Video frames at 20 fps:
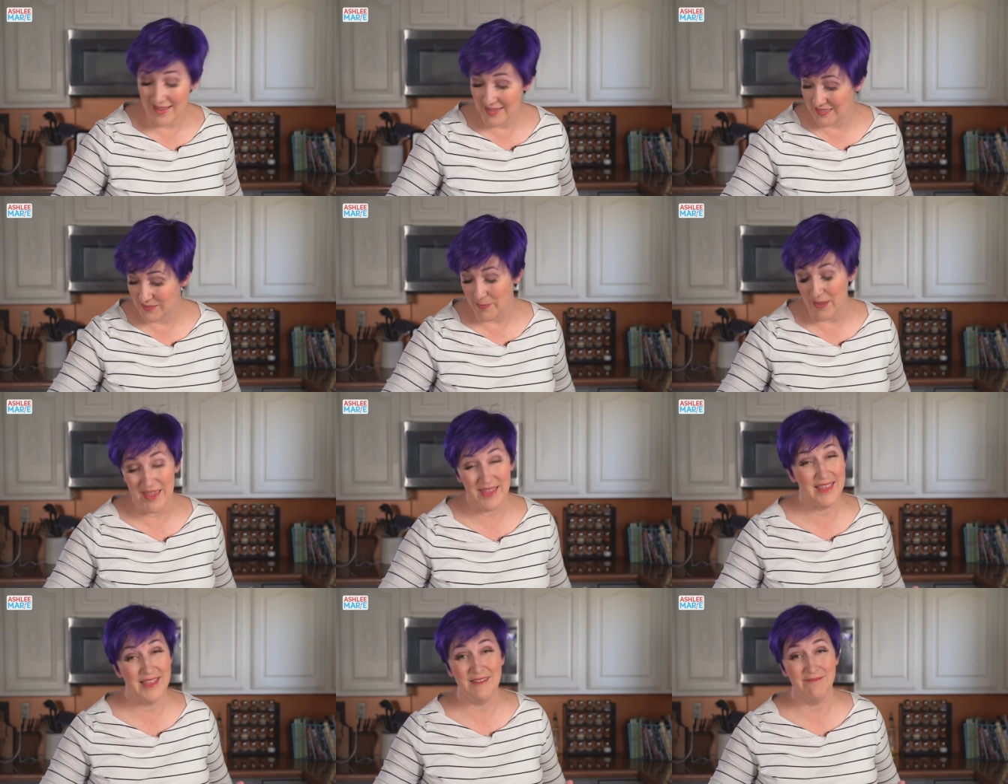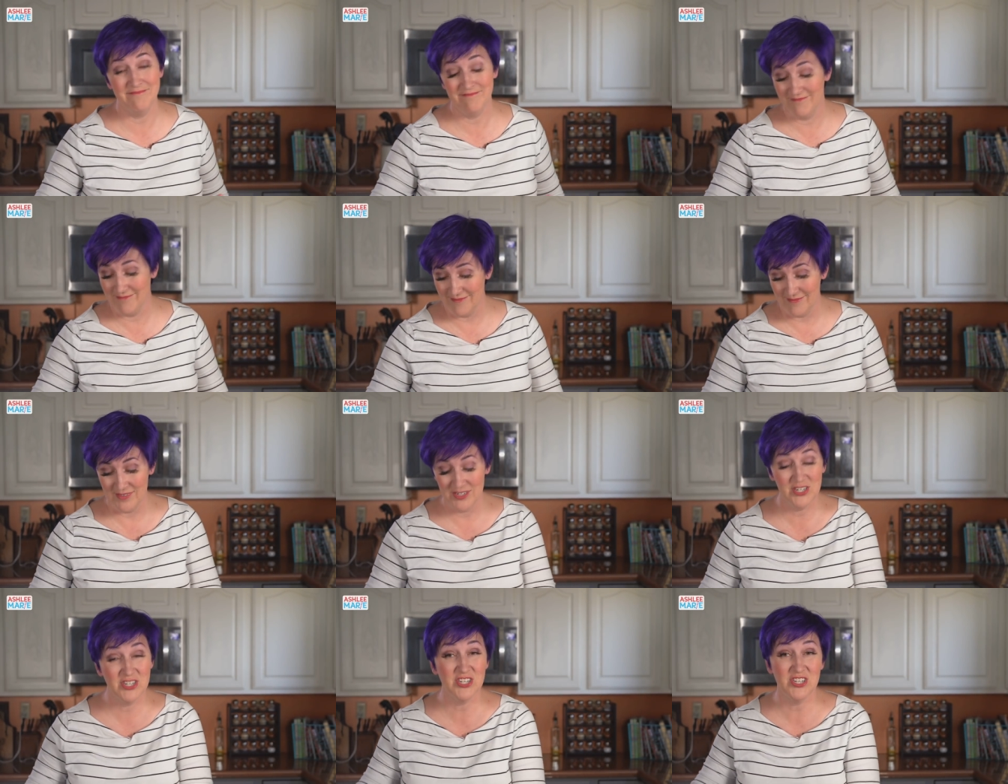It's bacon.
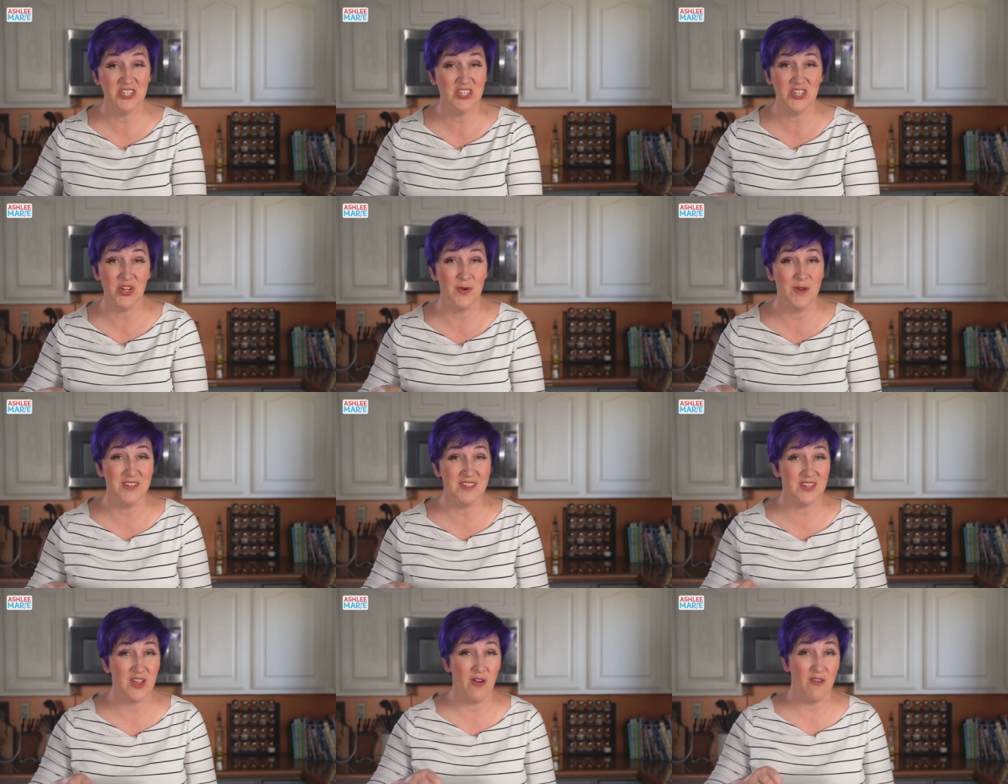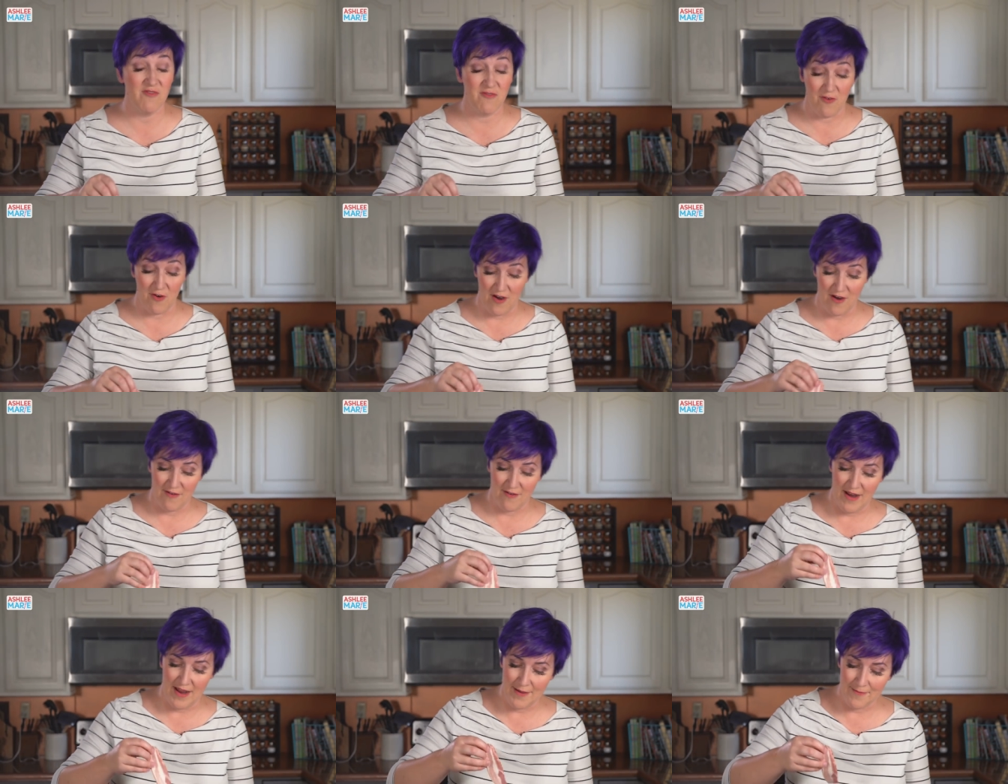You should just always go for
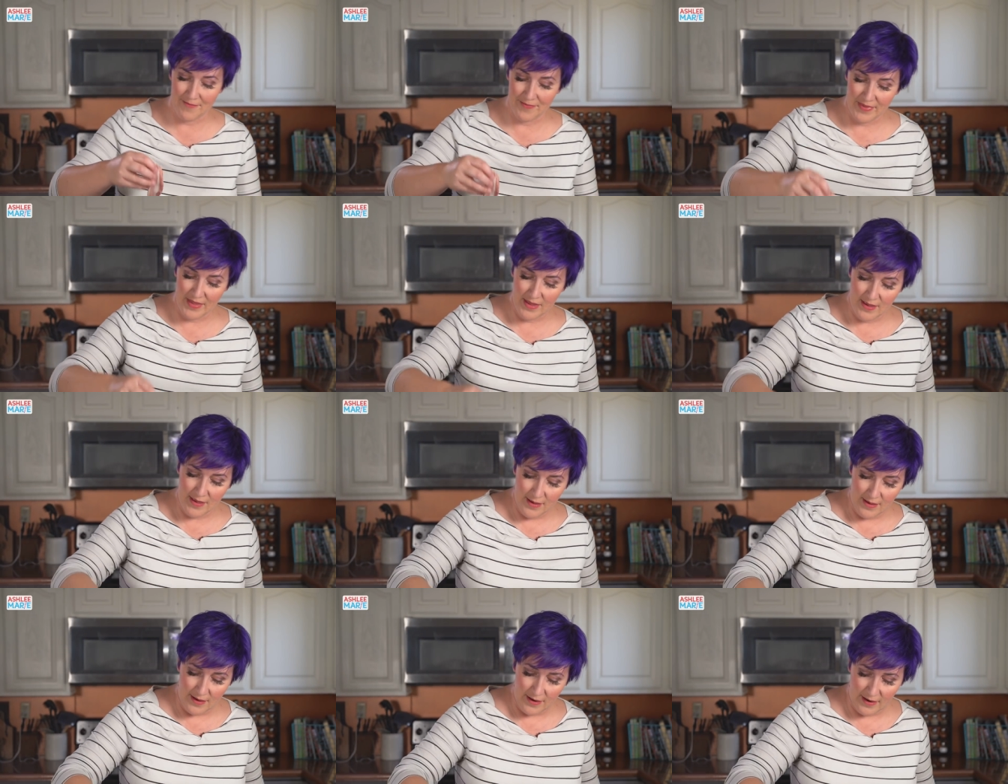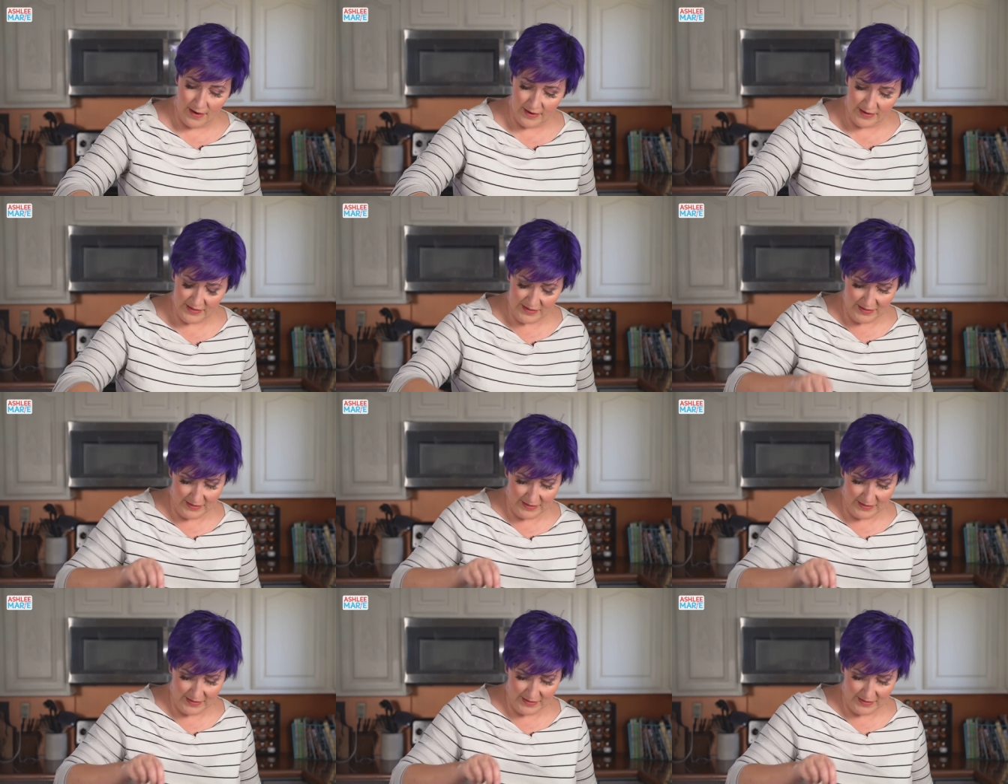it, right? All right.